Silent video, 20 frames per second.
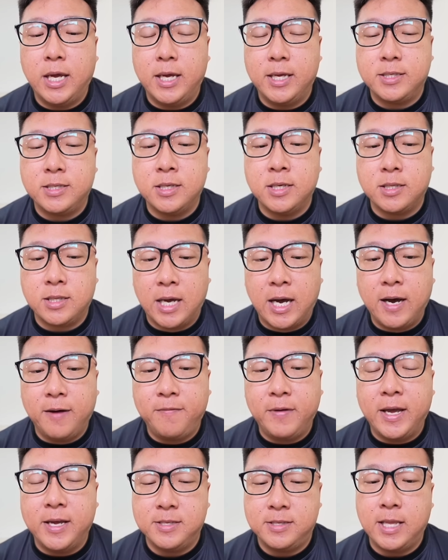as
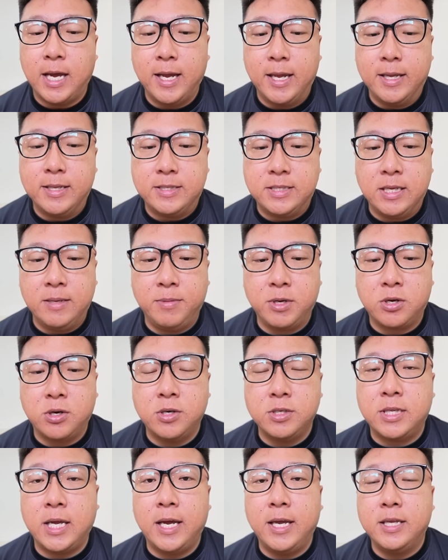tough as Diancie,
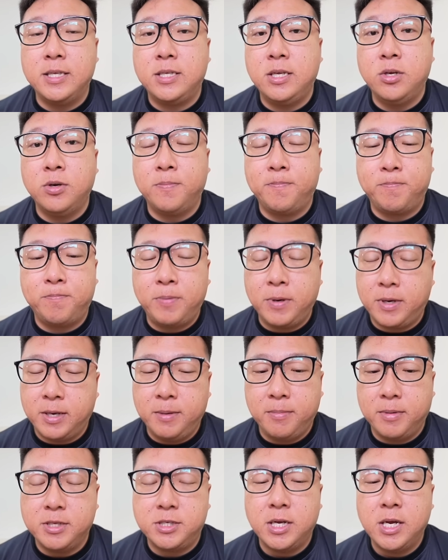because Diancie you pretty
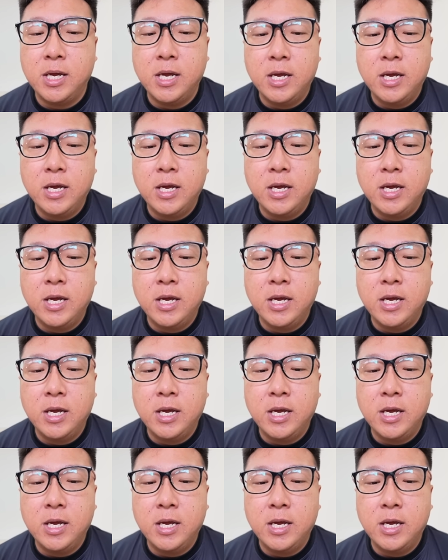much